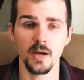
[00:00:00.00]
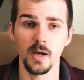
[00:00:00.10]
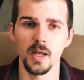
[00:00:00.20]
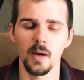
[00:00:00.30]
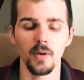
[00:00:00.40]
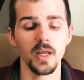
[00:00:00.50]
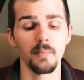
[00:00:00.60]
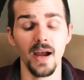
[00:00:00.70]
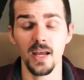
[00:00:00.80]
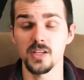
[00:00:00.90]
I want to get
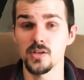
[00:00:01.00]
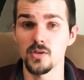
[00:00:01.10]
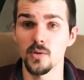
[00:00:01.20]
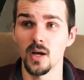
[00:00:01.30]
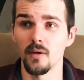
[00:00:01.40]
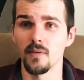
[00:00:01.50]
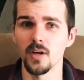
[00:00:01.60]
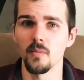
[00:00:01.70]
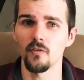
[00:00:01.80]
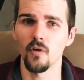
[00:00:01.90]
back into doing our video
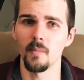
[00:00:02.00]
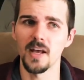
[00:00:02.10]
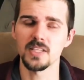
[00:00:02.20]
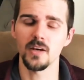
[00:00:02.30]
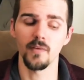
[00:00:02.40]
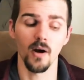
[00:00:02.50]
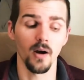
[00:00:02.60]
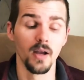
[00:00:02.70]
formats of our